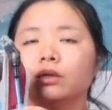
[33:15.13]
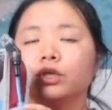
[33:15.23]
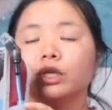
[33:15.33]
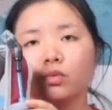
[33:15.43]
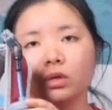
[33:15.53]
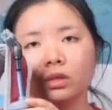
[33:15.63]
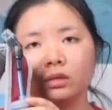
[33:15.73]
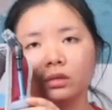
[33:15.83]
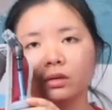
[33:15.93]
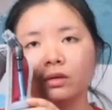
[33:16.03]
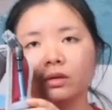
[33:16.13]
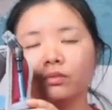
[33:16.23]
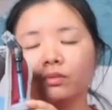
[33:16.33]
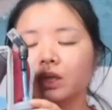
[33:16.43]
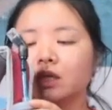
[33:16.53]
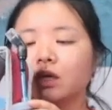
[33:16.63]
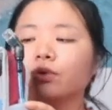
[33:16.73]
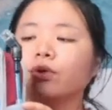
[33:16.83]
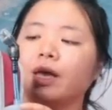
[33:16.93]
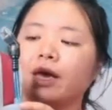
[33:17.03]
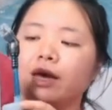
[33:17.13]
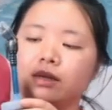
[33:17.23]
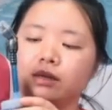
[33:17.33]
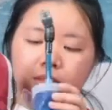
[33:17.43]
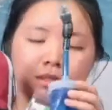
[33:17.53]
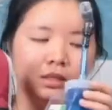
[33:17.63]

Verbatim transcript: drink water without your hand.